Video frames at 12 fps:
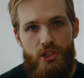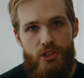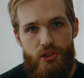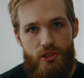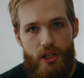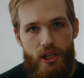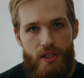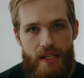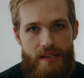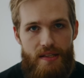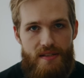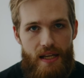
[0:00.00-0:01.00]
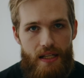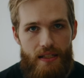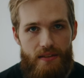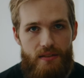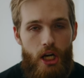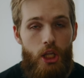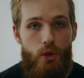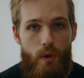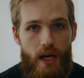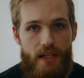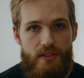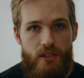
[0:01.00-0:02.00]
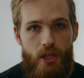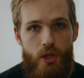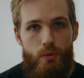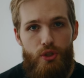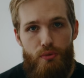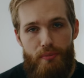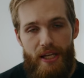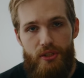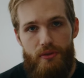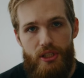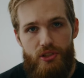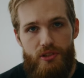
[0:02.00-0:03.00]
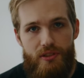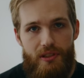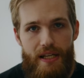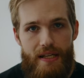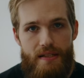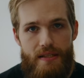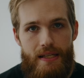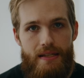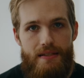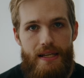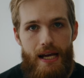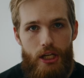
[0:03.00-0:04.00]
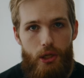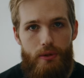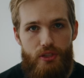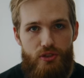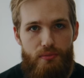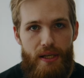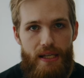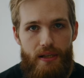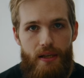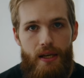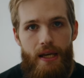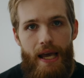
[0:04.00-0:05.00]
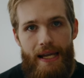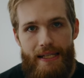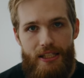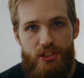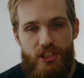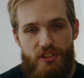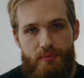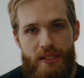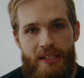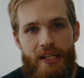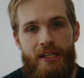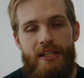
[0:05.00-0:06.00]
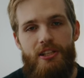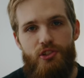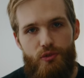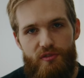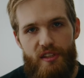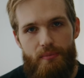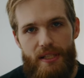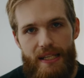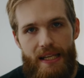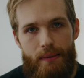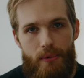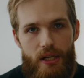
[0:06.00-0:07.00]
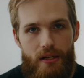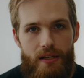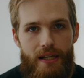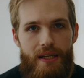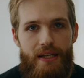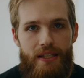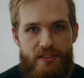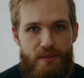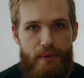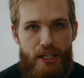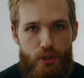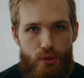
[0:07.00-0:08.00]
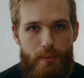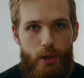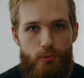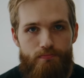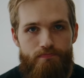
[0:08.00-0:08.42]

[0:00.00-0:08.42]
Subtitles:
turned on in the settings. Otherwise, when you manually turn the lens, it is not going to make any adjustment unless you flip the camera into manual mode.